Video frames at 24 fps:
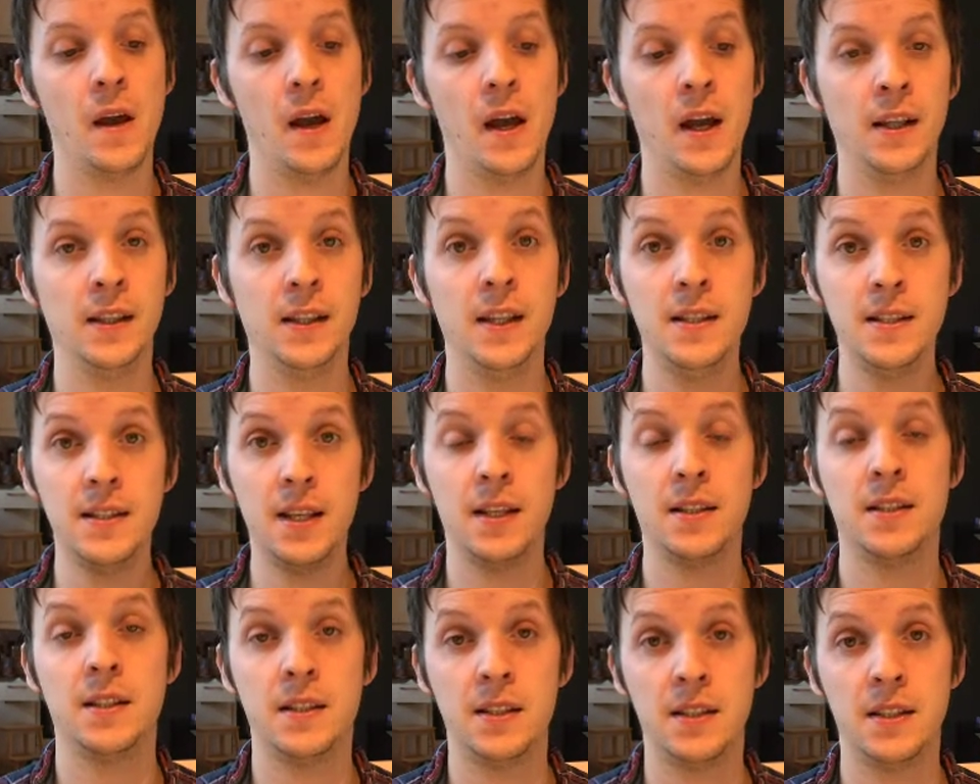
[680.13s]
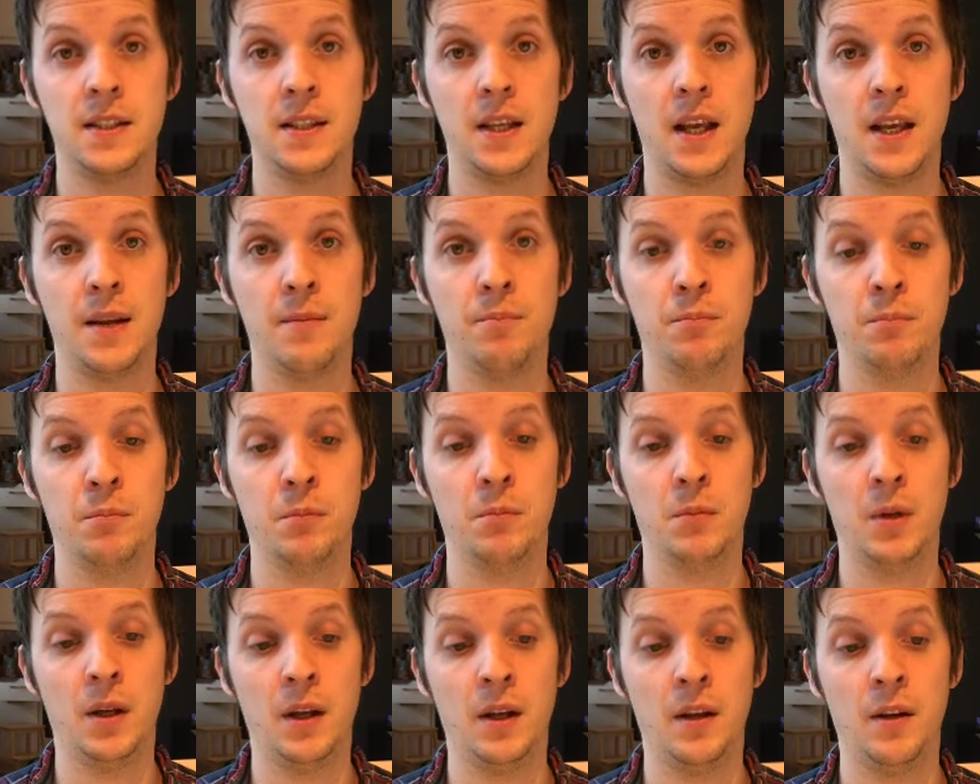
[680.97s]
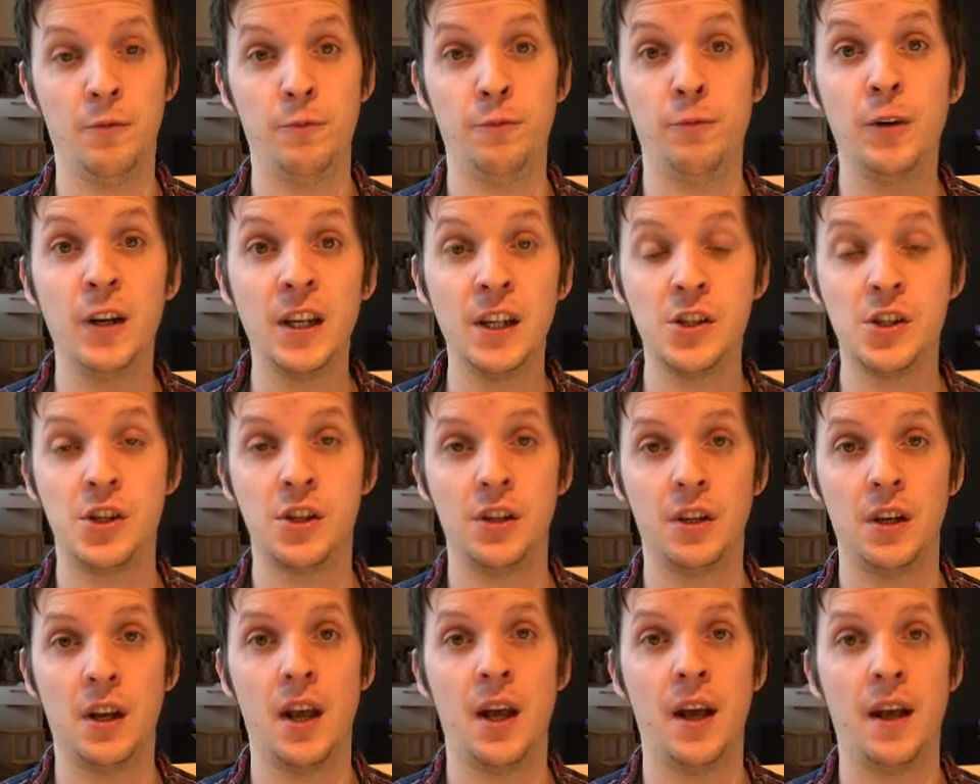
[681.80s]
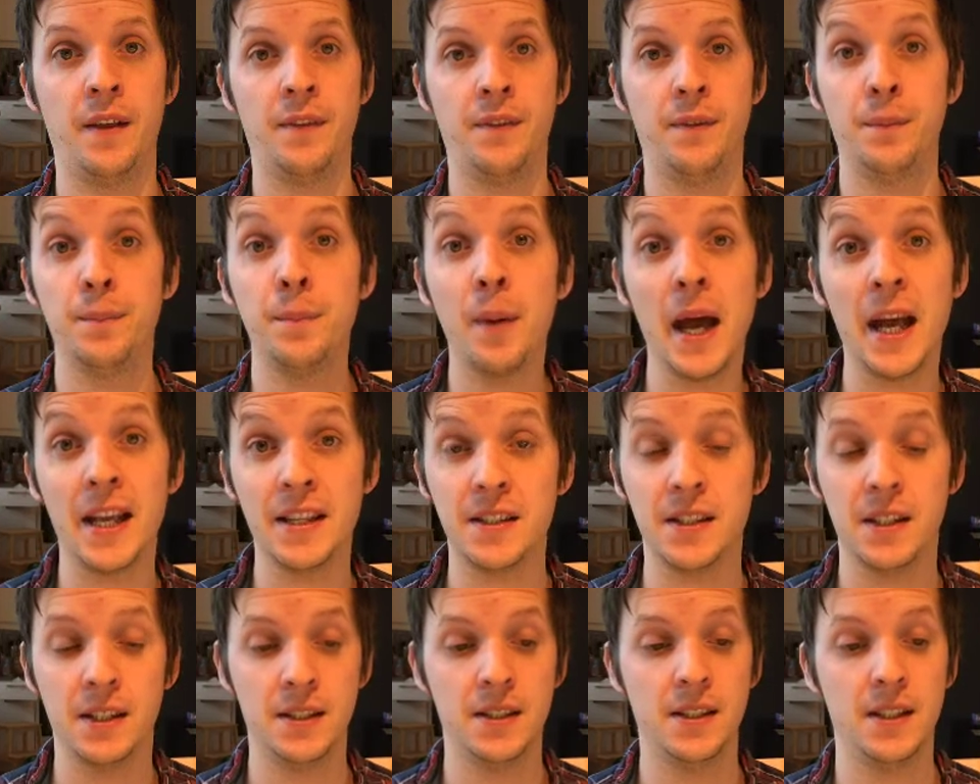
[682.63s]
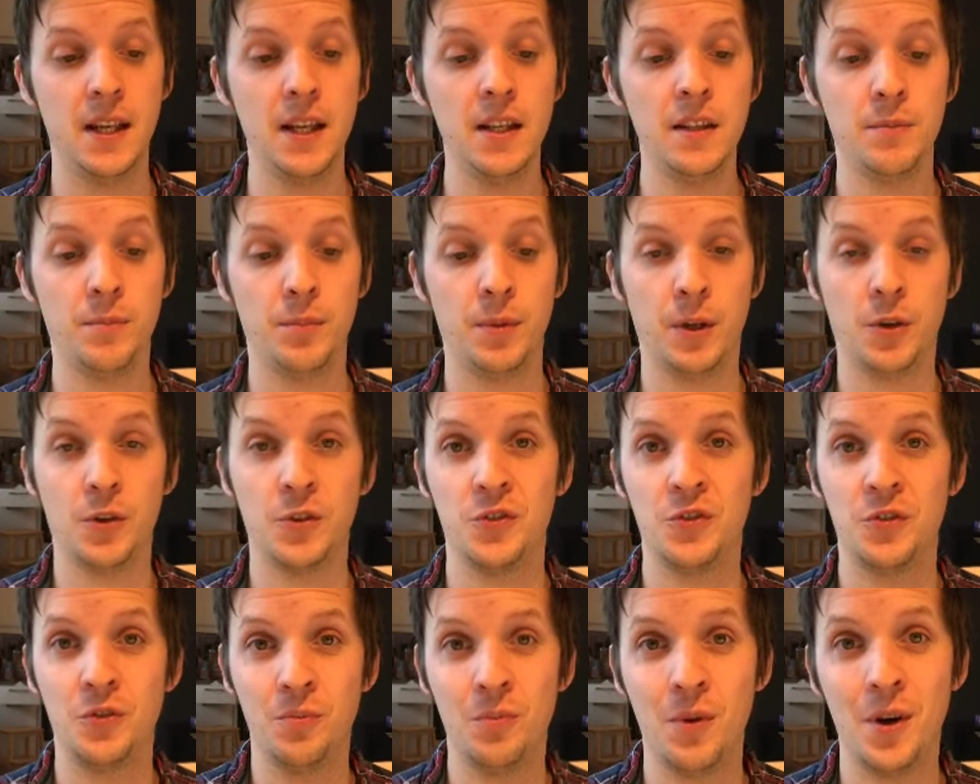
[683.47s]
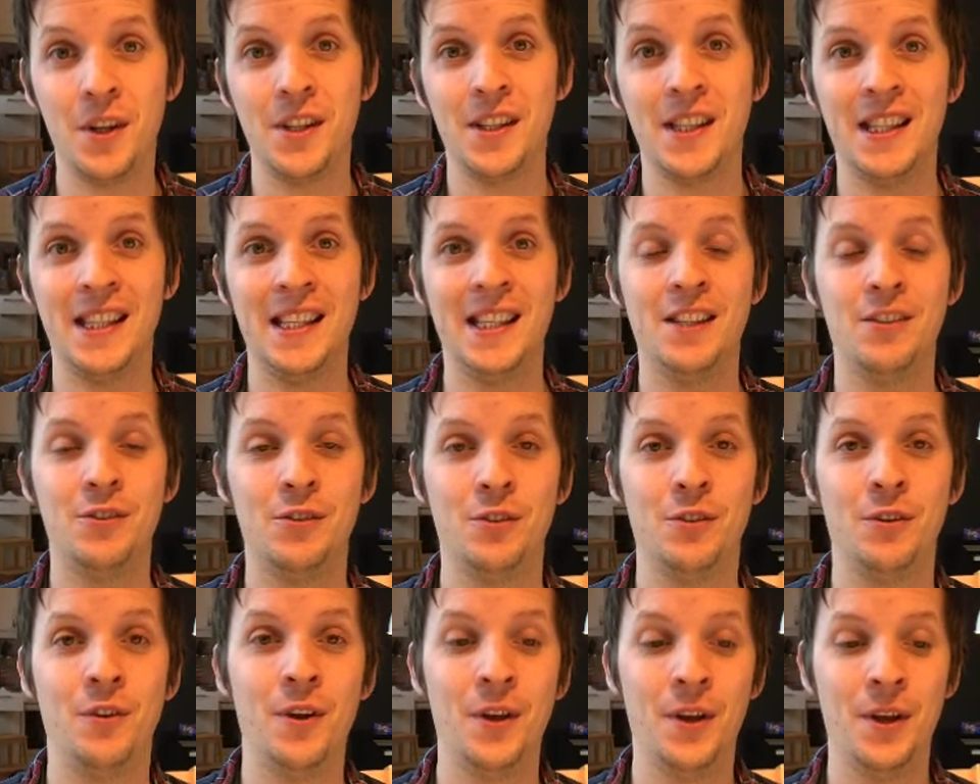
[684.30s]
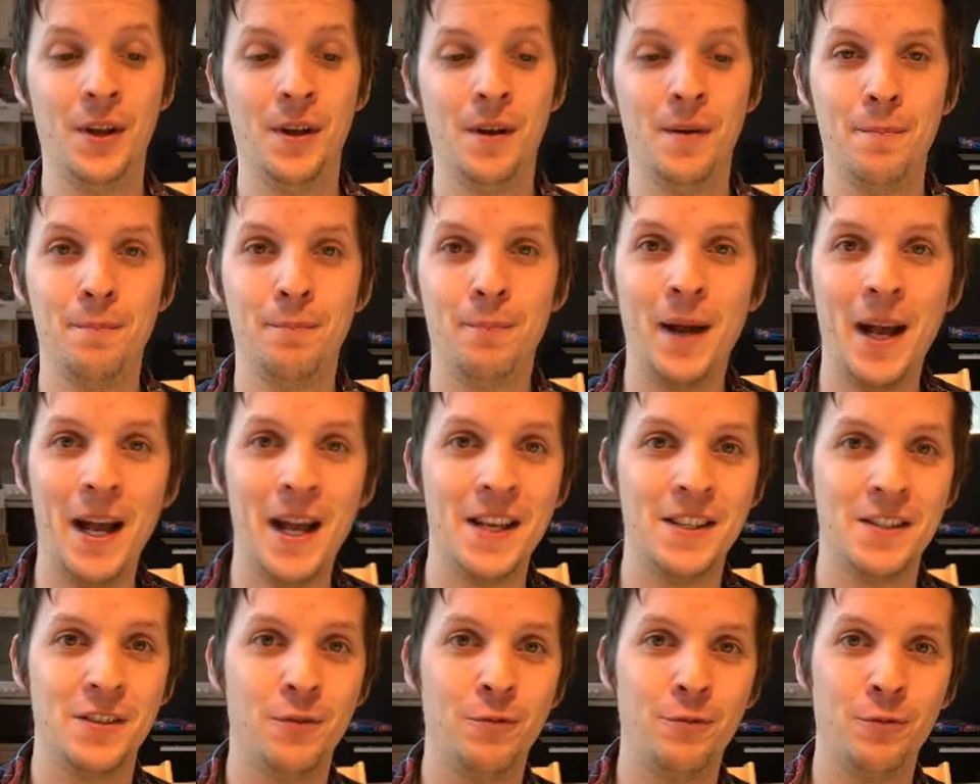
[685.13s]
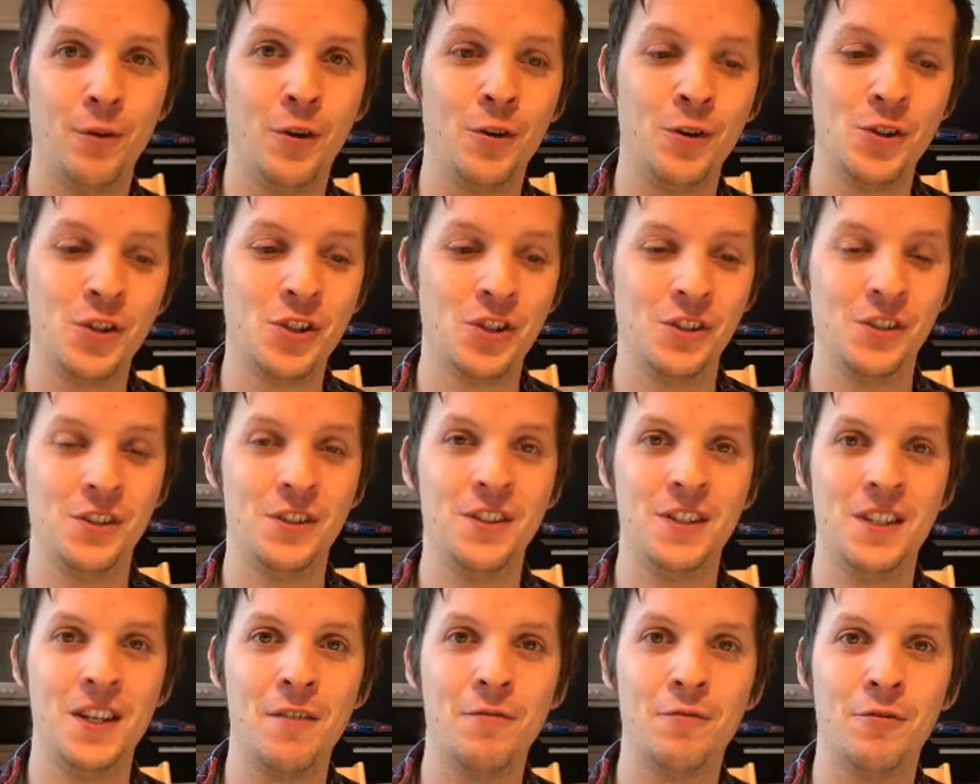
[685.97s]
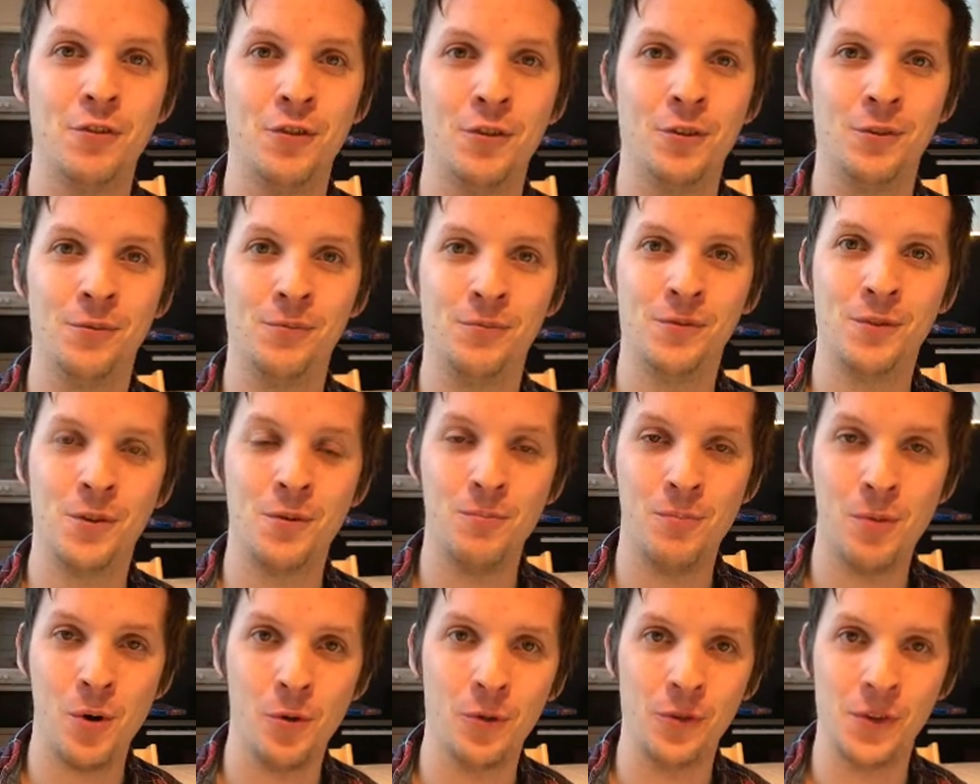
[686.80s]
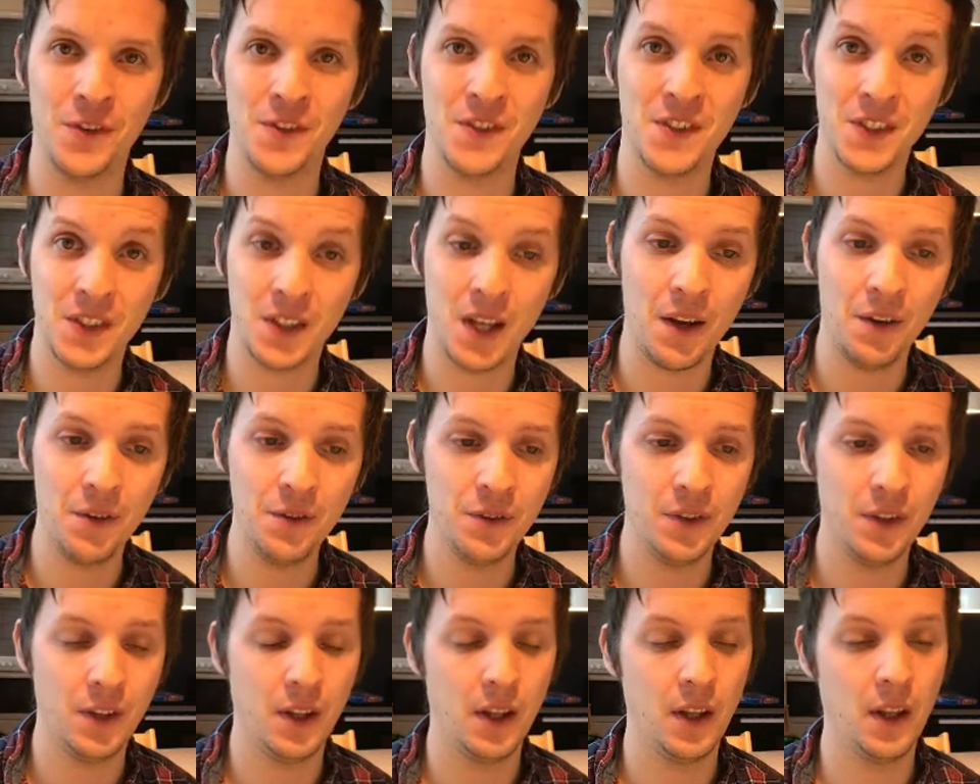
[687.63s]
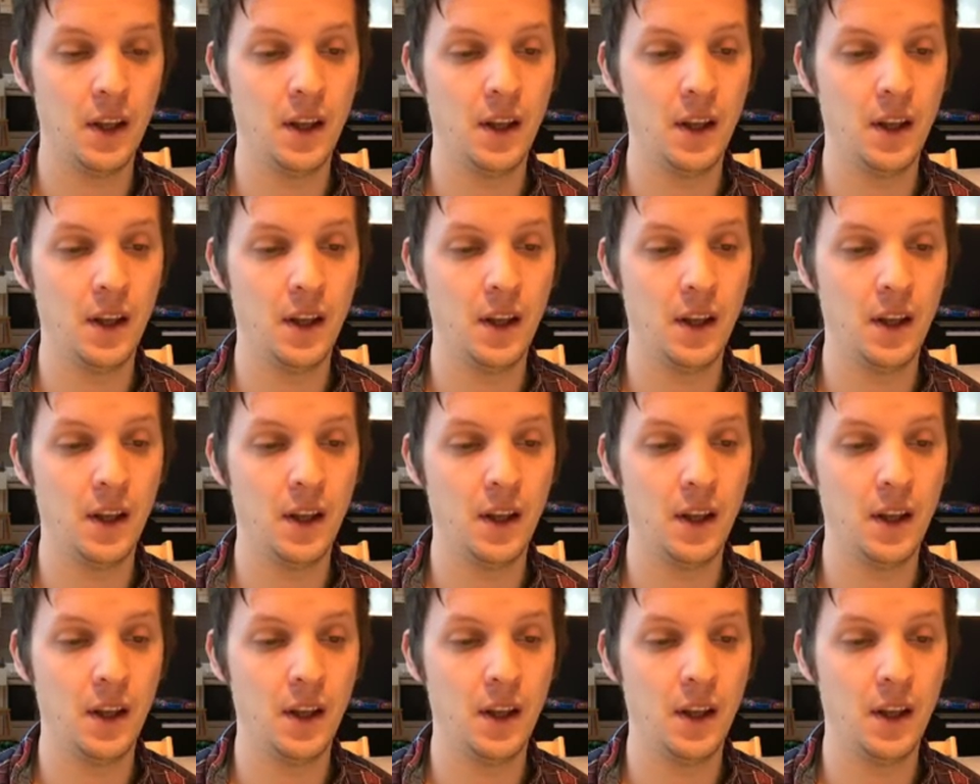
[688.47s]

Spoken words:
And this has the same friction as passing state, because you might need to pass a function several components down.